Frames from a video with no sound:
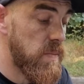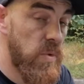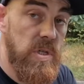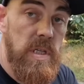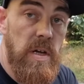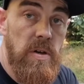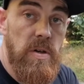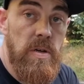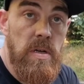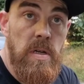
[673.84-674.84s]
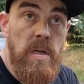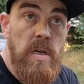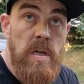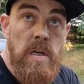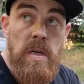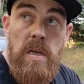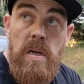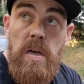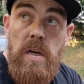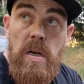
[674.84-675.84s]
Once they're done,
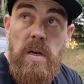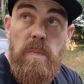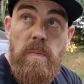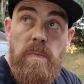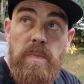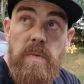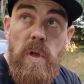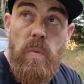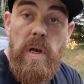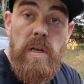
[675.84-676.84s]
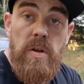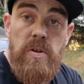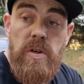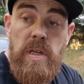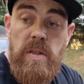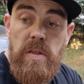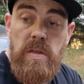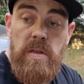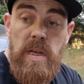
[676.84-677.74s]
I'll weld in underneath,